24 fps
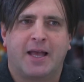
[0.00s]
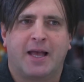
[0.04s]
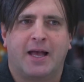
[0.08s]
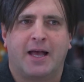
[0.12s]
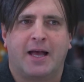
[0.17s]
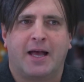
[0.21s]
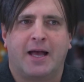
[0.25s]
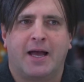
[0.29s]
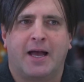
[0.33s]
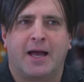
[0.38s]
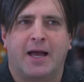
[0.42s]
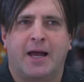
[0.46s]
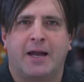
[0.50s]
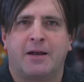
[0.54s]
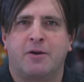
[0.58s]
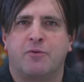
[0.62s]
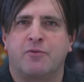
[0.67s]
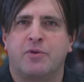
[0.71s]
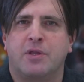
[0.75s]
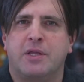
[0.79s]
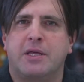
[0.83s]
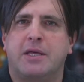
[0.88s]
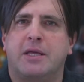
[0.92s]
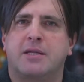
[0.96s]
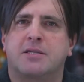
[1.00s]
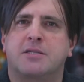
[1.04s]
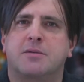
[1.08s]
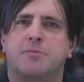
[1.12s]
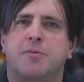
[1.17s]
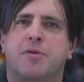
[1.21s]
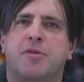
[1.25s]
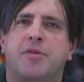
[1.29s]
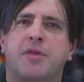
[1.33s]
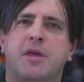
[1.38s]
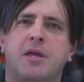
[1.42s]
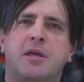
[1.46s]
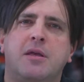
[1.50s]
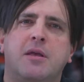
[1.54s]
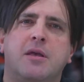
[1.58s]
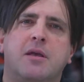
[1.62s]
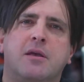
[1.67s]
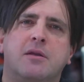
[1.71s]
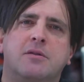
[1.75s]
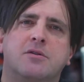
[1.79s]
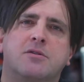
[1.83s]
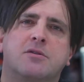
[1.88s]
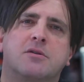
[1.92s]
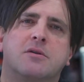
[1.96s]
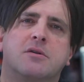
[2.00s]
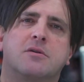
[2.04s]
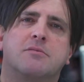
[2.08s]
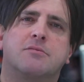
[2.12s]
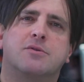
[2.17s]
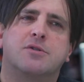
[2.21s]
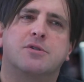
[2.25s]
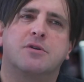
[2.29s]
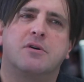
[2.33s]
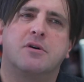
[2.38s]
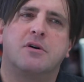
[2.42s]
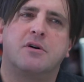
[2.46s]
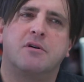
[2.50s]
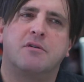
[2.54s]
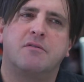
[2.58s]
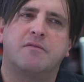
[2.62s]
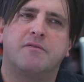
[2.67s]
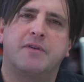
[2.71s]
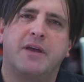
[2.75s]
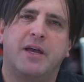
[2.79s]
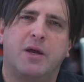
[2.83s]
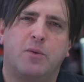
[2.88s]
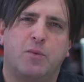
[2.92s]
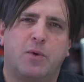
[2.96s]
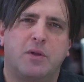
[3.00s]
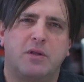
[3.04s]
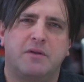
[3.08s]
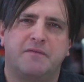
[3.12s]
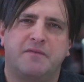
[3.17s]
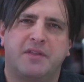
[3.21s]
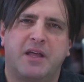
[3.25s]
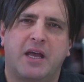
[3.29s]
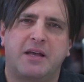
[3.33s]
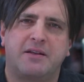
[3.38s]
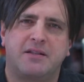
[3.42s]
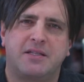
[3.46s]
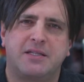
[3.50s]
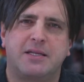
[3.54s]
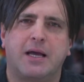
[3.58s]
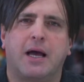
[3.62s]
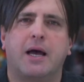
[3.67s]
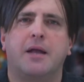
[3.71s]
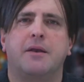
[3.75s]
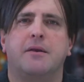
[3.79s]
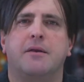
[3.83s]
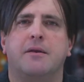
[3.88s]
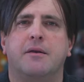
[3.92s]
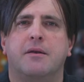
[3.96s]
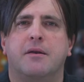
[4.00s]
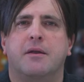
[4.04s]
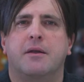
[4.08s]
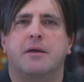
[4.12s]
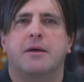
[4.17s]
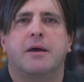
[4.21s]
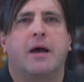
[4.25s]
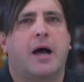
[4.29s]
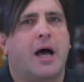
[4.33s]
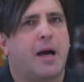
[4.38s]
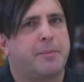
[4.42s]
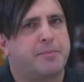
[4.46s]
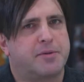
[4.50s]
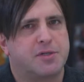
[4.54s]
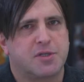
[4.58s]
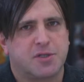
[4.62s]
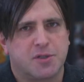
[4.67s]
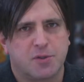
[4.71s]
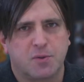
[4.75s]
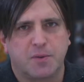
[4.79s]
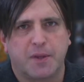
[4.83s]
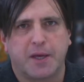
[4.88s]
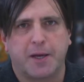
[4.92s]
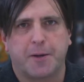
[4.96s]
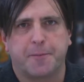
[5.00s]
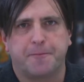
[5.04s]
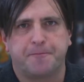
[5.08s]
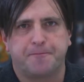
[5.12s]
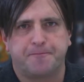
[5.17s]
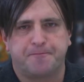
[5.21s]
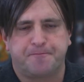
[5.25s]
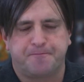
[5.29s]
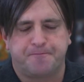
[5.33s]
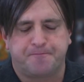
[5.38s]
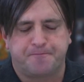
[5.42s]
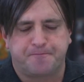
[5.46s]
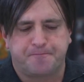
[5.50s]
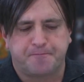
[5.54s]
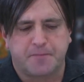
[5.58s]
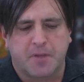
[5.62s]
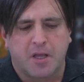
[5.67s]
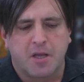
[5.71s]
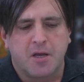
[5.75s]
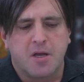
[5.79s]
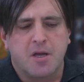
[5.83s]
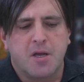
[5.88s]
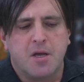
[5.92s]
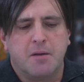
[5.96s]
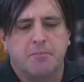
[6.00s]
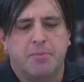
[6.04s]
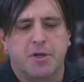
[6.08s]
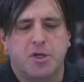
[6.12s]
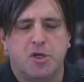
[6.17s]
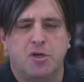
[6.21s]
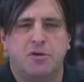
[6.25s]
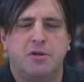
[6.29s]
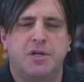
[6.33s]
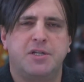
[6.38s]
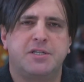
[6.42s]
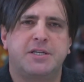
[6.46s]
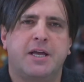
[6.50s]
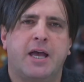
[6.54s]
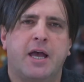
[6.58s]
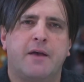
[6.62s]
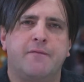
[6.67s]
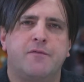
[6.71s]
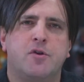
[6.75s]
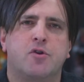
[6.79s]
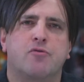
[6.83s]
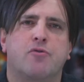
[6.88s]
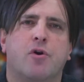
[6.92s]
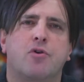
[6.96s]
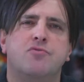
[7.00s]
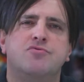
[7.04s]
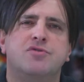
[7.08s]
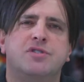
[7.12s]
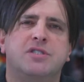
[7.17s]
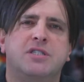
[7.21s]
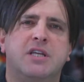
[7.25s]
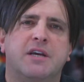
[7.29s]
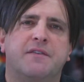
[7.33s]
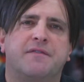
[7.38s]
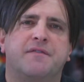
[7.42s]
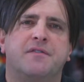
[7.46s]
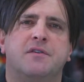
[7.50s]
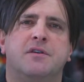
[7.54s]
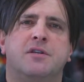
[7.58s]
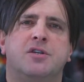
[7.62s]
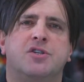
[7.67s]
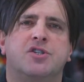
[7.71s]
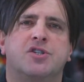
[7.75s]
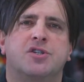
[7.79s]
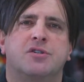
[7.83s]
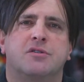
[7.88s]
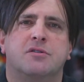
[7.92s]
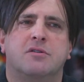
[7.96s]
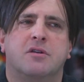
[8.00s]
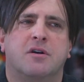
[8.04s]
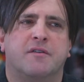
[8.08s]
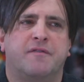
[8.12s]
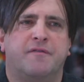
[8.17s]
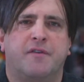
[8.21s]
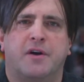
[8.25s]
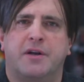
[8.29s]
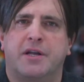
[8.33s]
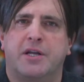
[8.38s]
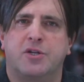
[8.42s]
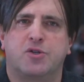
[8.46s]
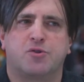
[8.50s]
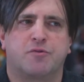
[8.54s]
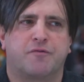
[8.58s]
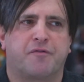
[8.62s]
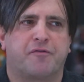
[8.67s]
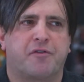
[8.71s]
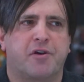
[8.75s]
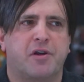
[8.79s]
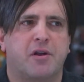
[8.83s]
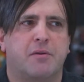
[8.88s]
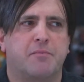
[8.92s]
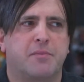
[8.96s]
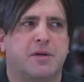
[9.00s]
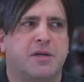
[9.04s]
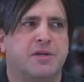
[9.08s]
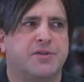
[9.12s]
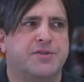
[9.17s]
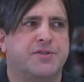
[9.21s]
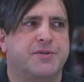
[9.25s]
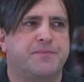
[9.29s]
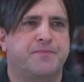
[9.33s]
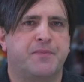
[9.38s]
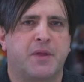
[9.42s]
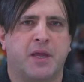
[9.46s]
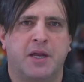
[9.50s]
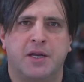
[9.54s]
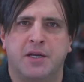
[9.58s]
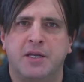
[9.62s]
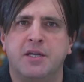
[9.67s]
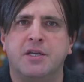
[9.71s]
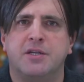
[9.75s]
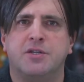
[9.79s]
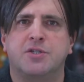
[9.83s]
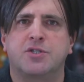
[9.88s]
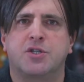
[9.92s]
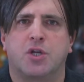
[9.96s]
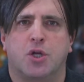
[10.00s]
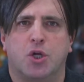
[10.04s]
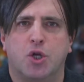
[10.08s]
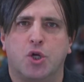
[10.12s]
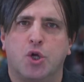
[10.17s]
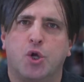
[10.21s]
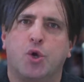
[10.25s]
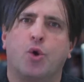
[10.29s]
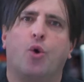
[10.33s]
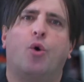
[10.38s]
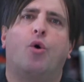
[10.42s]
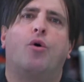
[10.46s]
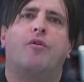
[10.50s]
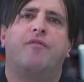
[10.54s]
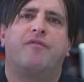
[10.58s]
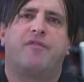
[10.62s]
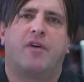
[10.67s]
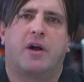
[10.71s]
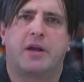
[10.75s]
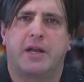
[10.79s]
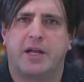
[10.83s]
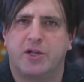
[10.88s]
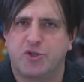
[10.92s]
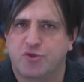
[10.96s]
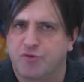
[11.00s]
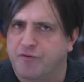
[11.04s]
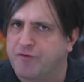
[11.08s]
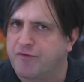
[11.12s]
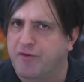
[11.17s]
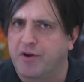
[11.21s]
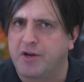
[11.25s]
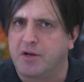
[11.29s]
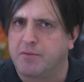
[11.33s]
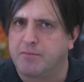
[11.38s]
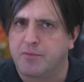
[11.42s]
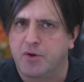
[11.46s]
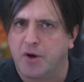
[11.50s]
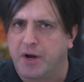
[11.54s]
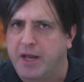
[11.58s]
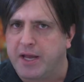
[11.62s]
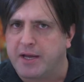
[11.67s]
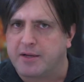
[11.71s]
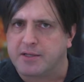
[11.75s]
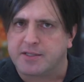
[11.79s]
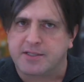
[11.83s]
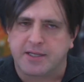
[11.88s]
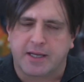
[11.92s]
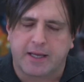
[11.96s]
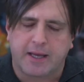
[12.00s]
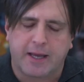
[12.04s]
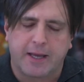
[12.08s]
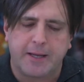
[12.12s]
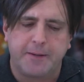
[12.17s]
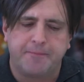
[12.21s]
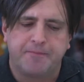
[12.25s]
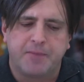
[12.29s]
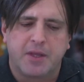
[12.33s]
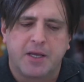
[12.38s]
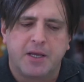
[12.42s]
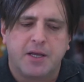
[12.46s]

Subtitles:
and it really gets them thinking in terms of how well have they done up until now. But you need to have your own definition of financial freedom, because it is your financial freedom, not ours, okay?